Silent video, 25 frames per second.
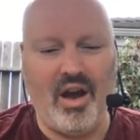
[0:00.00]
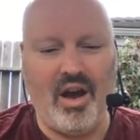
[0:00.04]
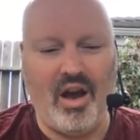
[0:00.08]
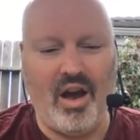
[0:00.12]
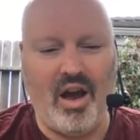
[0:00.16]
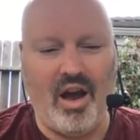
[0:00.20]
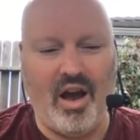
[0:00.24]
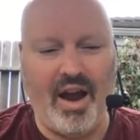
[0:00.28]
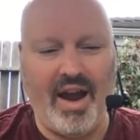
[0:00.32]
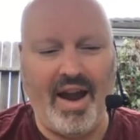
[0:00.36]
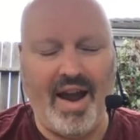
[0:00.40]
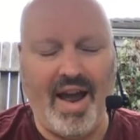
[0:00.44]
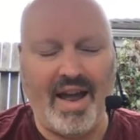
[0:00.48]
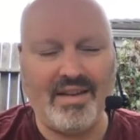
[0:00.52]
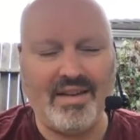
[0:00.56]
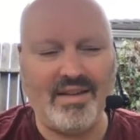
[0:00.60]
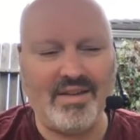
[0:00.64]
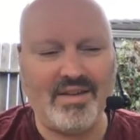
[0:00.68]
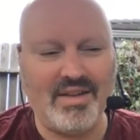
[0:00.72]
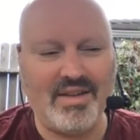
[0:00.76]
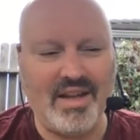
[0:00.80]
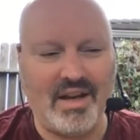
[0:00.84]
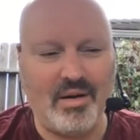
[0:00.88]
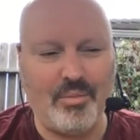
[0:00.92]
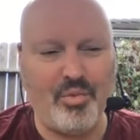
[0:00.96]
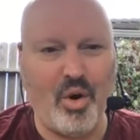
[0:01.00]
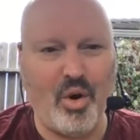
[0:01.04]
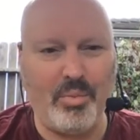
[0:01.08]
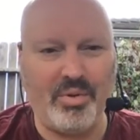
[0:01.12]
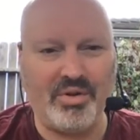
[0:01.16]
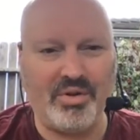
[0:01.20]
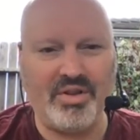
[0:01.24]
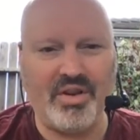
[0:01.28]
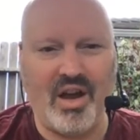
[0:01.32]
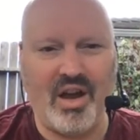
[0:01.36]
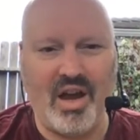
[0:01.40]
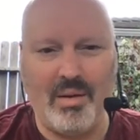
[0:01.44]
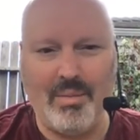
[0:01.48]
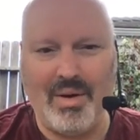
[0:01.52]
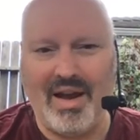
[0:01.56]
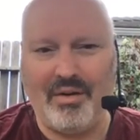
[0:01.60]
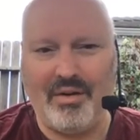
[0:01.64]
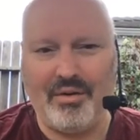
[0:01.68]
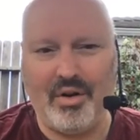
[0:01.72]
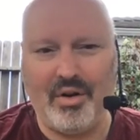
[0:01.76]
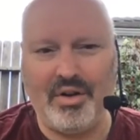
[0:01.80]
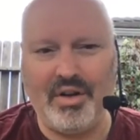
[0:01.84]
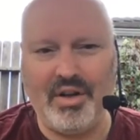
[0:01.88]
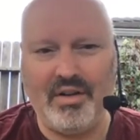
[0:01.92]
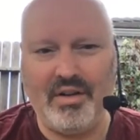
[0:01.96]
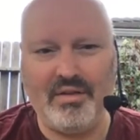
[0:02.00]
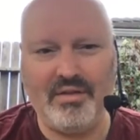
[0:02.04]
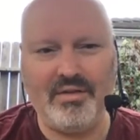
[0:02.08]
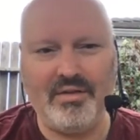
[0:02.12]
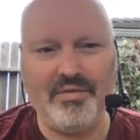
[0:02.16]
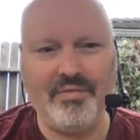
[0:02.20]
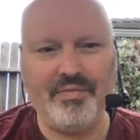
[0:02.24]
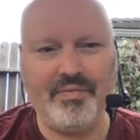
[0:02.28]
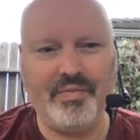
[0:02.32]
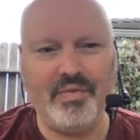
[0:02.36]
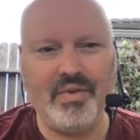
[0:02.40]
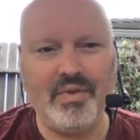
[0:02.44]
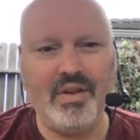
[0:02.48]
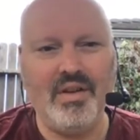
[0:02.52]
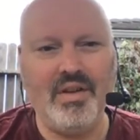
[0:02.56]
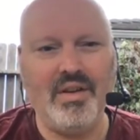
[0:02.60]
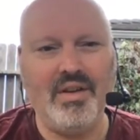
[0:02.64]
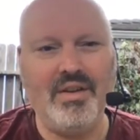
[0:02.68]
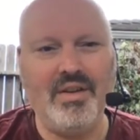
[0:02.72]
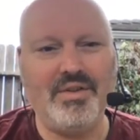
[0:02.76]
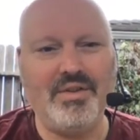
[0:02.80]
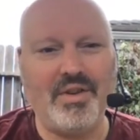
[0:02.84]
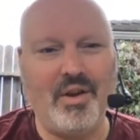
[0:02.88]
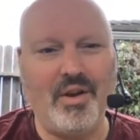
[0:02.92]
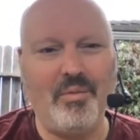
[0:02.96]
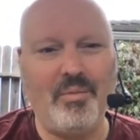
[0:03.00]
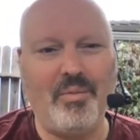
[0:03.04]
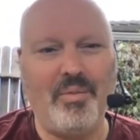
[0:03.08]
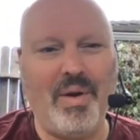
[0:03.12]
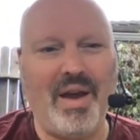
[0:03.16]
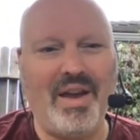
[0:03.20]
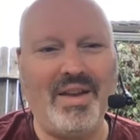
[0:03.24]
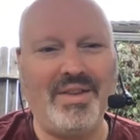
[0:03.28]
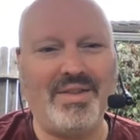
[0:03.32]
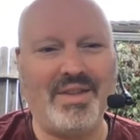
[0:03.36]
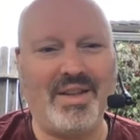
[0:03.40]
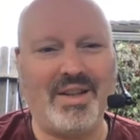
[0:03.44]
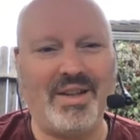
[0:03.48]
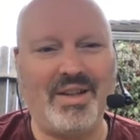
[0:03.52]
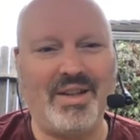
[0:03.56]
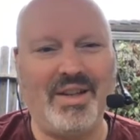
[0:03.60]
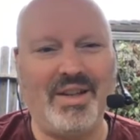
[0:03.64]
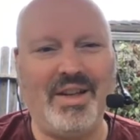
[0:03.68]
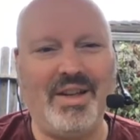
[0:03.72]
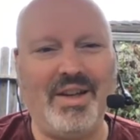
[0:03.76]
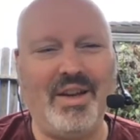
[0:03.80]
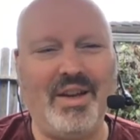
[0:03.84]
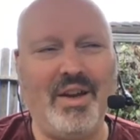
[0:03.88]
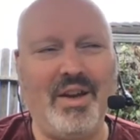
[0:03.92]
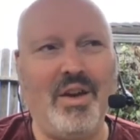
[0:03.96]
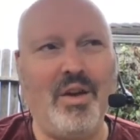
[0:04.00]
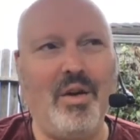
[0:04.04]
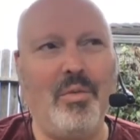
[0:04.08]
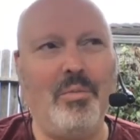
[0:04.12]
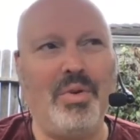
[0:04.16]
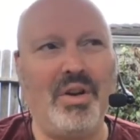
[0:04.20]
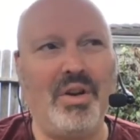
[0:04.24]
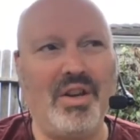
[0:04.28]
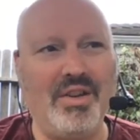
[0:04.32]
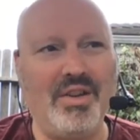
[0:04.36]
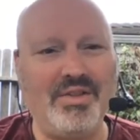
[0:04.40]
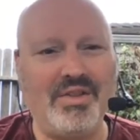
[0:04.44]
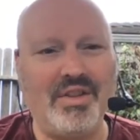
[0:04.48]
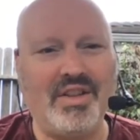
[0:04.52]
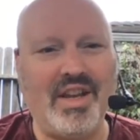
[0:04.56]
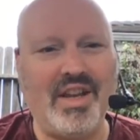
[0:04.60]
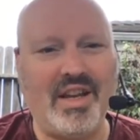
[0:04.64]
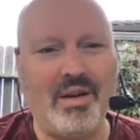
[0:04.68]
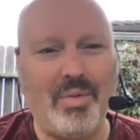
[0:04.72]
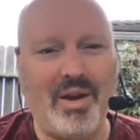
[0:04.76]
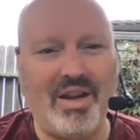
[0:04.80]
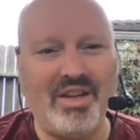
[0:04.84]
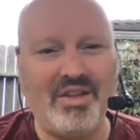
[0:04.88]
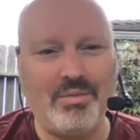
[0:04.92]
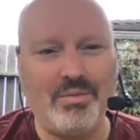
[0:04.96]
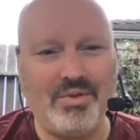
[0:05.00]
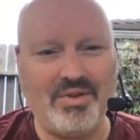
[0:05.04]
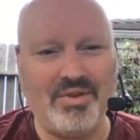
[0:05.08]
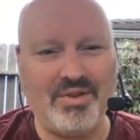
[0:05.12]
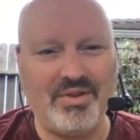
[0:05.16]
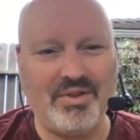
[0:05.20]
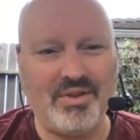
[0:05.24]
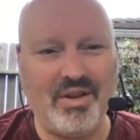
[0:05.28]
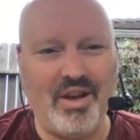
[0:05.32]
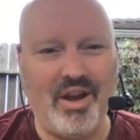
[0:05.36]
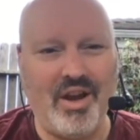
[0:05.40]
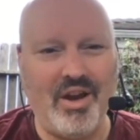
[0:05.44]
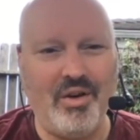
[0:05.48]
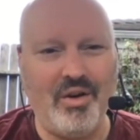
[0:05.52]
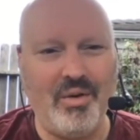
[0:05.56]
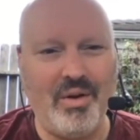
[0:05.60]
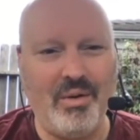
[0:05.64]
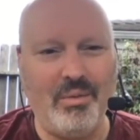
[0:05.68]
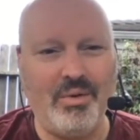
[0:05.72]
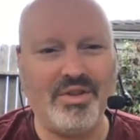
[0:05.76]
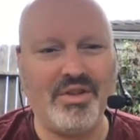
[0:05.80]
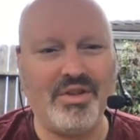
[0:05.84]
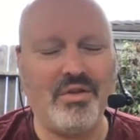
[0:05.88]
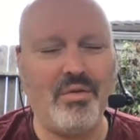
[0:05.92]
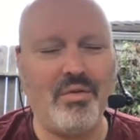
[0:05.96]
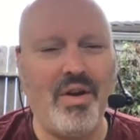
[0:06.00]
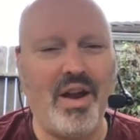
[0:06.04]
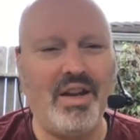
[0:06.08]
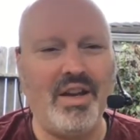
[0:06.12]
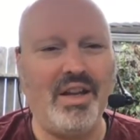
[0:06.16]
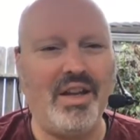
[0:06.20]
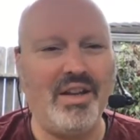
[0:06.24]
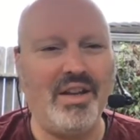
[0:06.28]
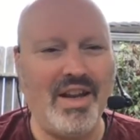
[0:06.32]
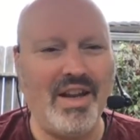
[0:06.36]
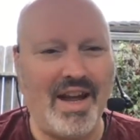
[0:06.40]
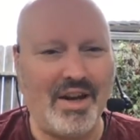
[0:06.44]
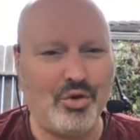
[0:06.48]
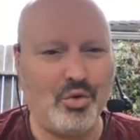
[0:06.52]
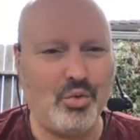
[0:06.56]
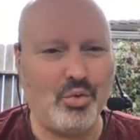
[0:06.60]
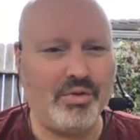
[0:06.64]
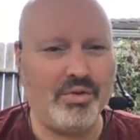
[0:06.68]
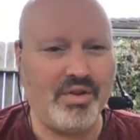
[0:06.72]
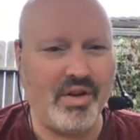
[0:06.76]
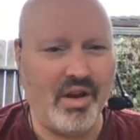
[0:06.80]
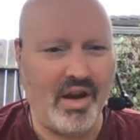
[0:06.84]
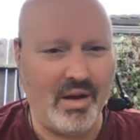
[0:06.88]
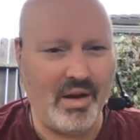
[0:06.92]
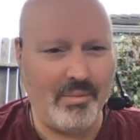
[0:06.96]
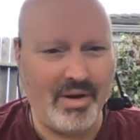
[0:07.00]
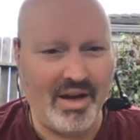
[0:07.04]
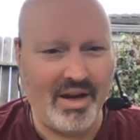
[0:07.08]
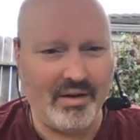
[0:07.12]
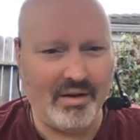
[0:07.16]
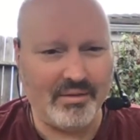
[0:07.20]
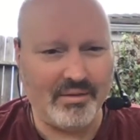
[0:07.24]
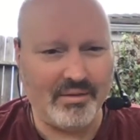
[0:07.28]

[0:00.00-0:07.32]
I hadn't set a proper timeout on it. So uh-huh. basically, because the database was slow, it was creating a natural timeout.